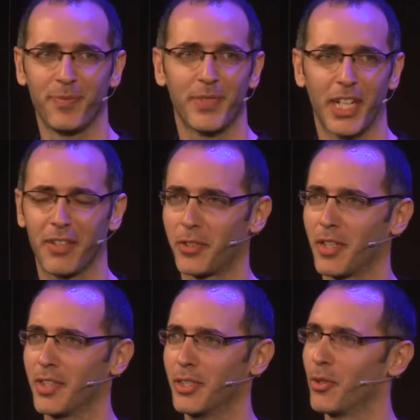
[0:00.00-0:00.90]
I have
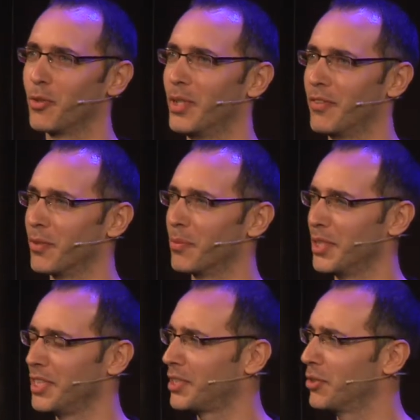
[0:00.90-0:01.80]
traveled all the way from
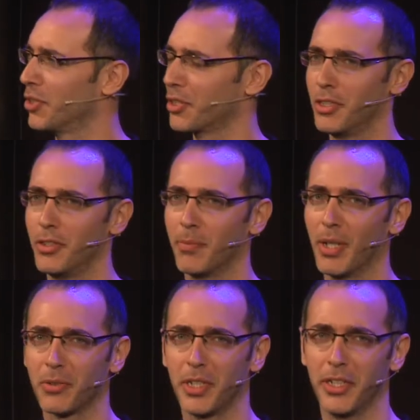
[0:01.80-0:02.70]
Greece to talk to you
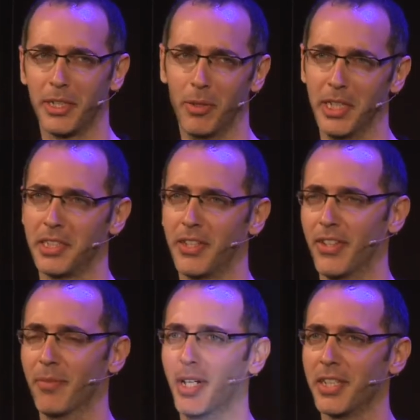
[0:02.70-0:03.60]
about Hercules,
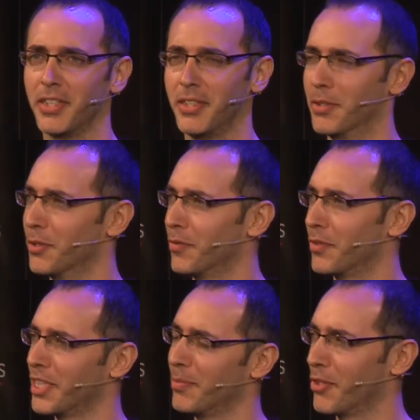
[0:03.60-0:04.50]
the mighty hero of
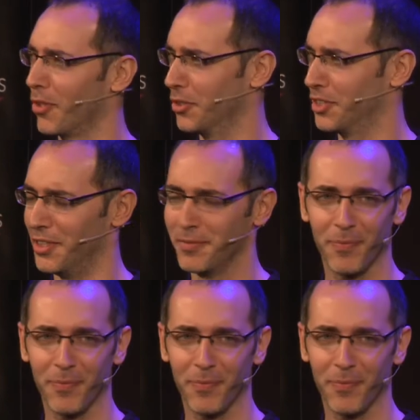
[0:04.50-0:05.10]
Greek mythology.